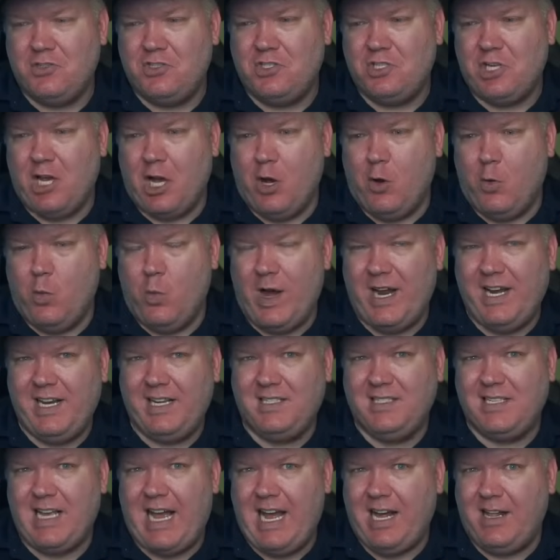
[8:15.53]
So, what
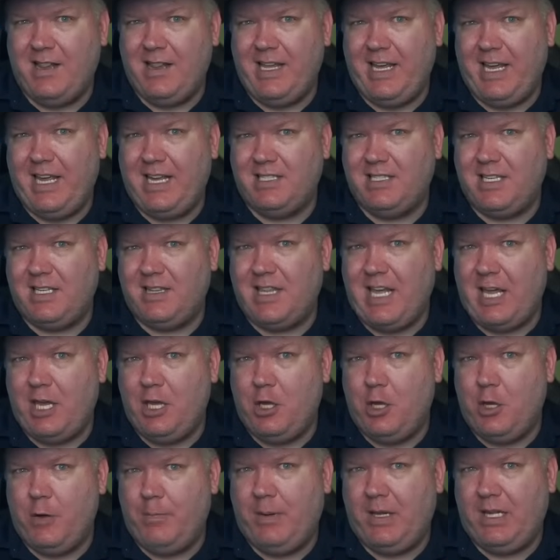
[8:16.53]
exactly is it
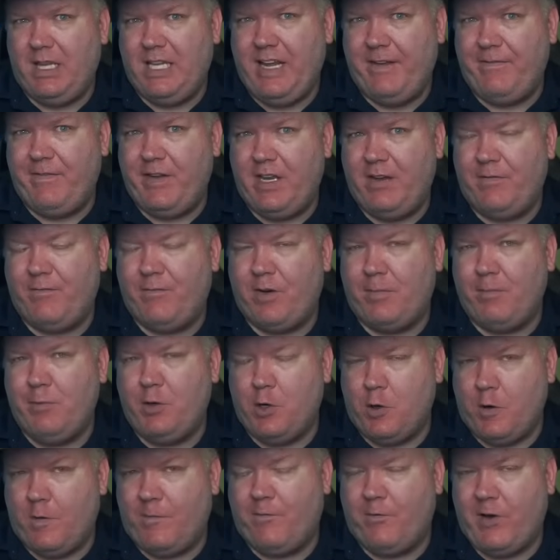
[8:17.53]
that you believe in from
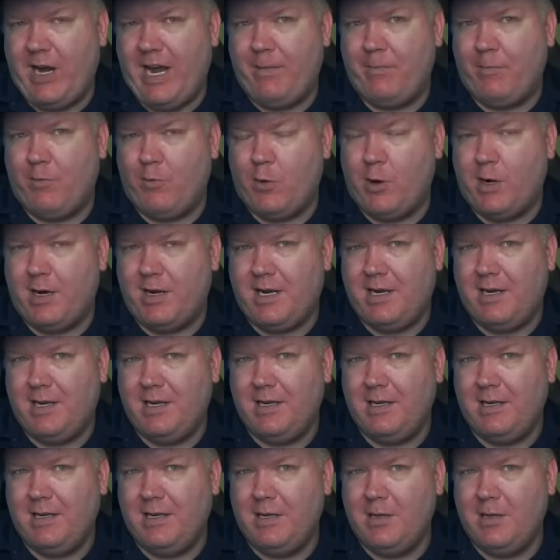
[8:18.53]
your framework?